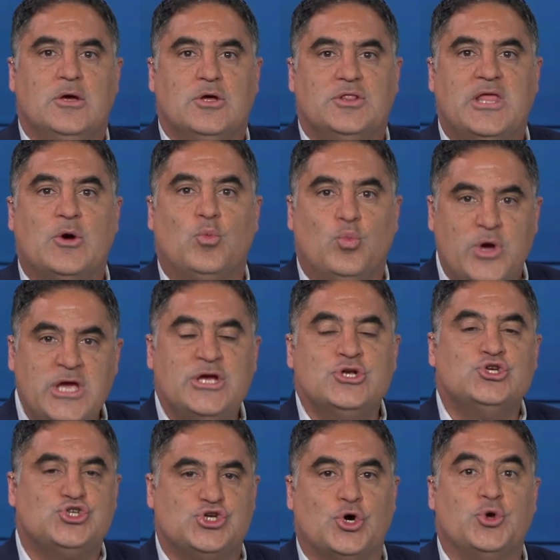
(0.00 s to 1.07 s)
that we can
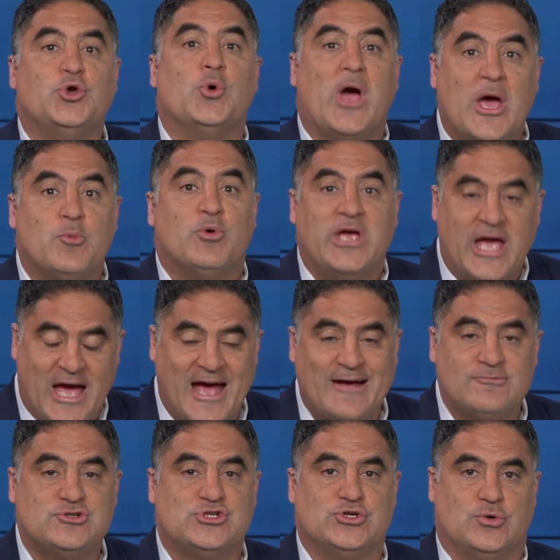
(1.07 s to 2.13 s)
show you, and we
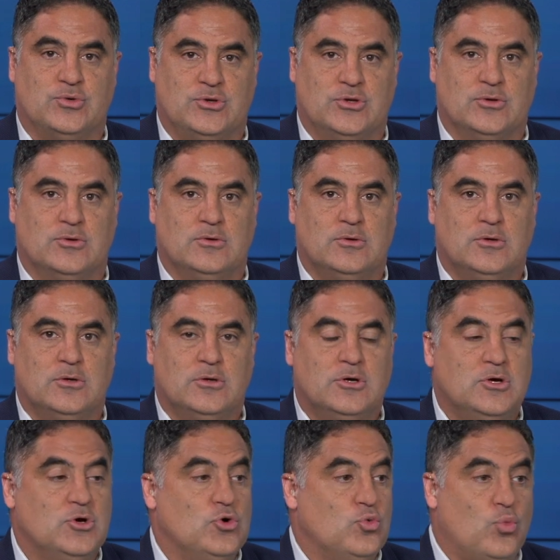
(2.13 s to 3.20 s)
have shown you,
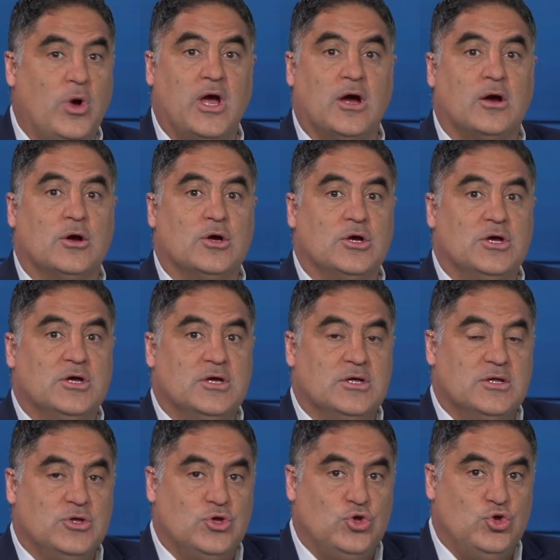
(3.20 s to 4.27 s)
where
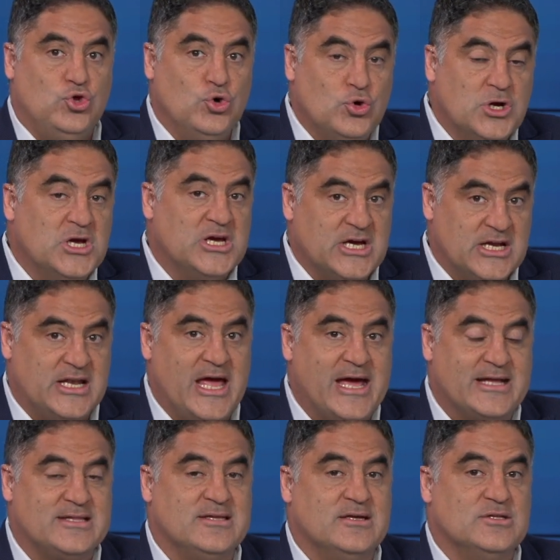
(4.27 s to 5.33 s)
you can
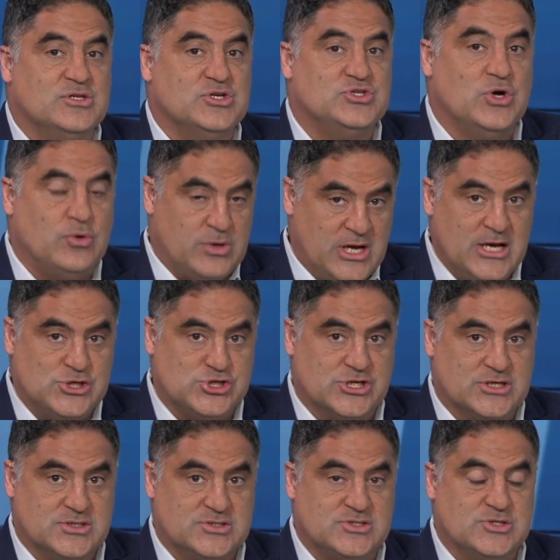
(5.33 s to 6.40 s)
connect the
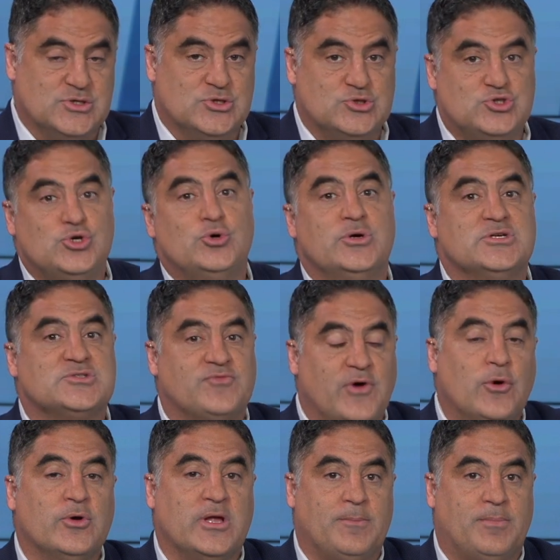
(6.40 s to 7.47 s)
donations to his
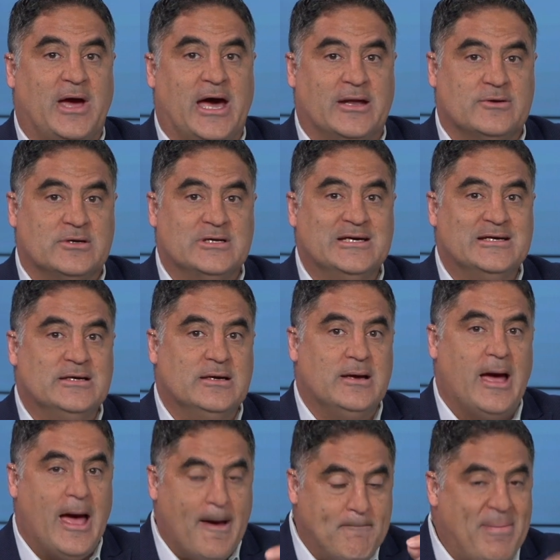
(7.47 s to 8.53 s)
voting pattern
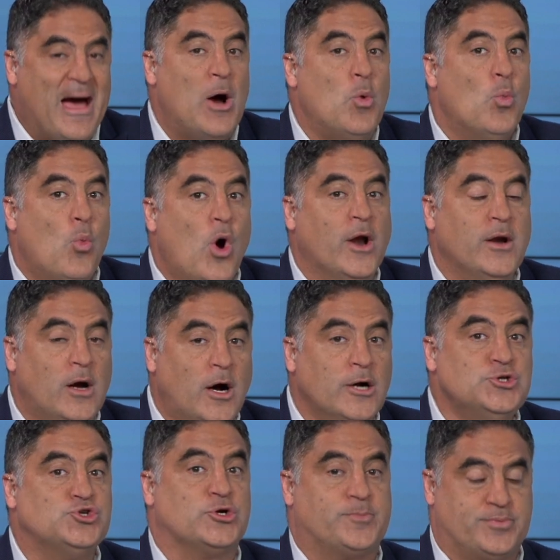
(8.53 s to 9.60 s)
about
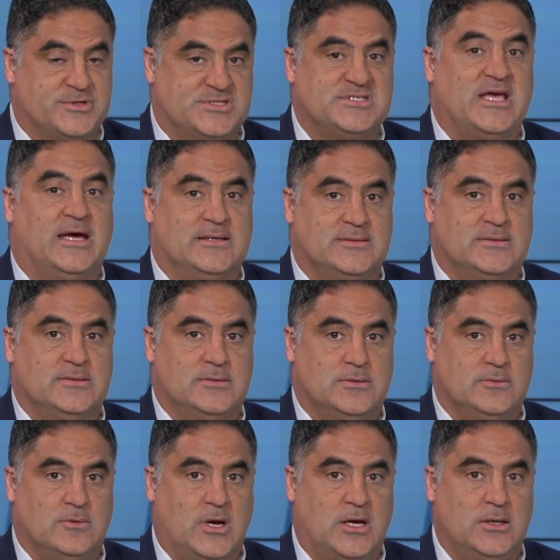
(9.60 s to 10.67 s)
100%,
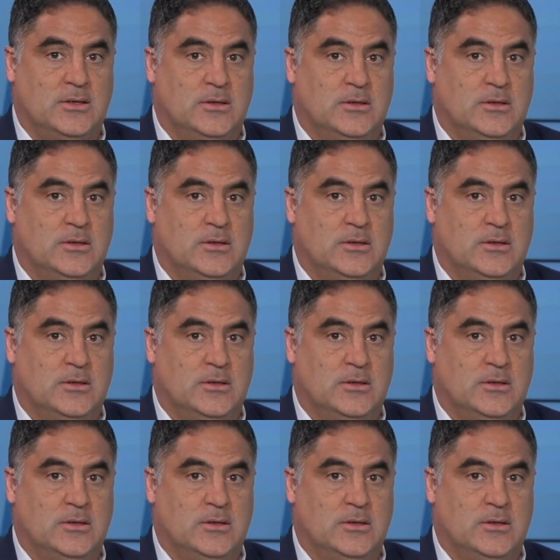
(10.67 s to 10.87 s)
right?